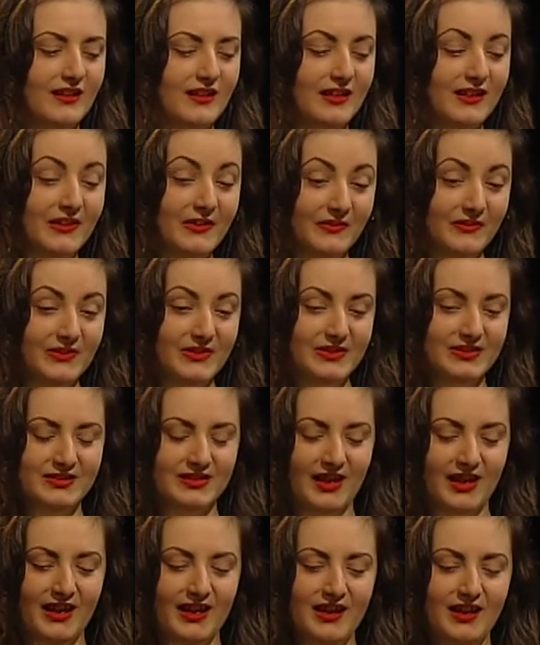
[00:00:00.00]
it was
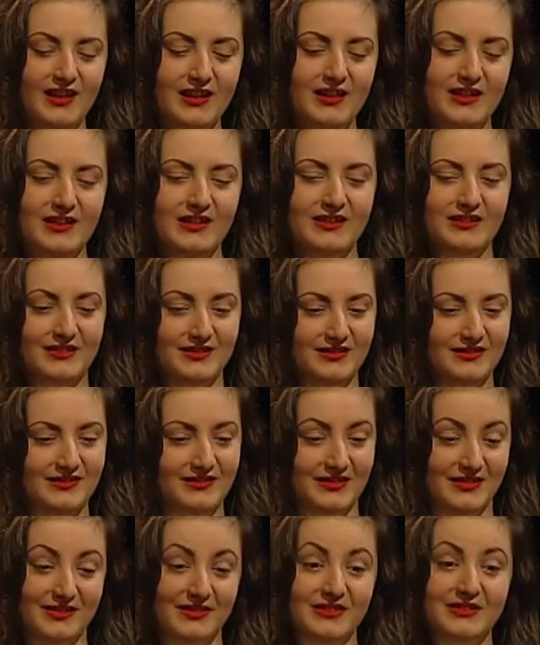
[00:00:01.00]
a
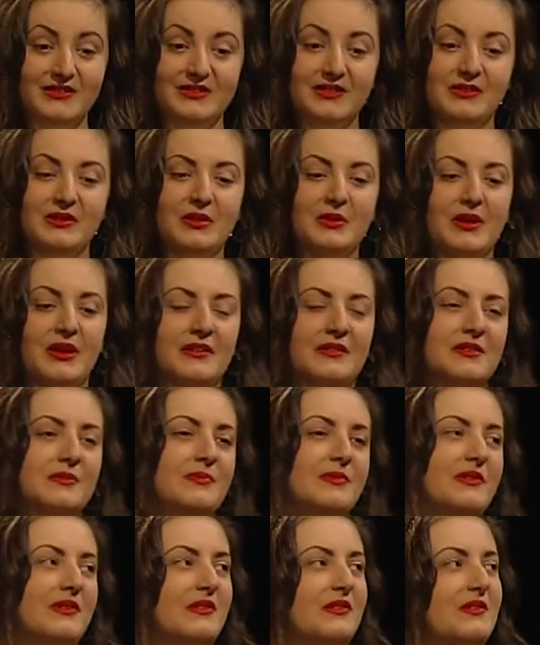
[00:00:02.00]
interesting
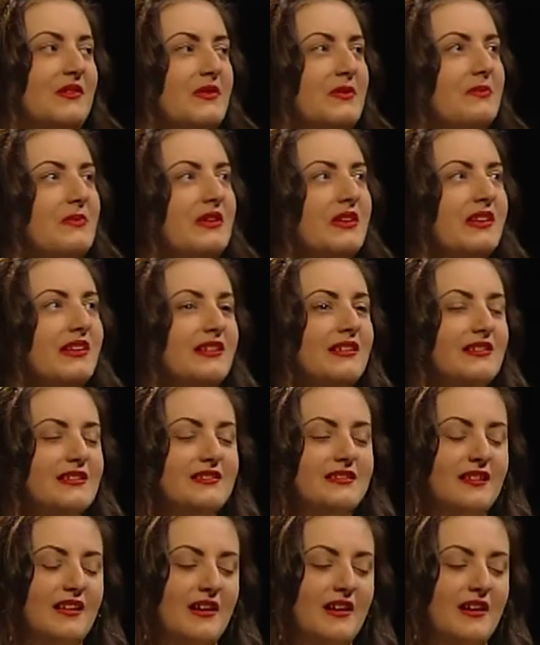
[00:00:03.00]
experience because,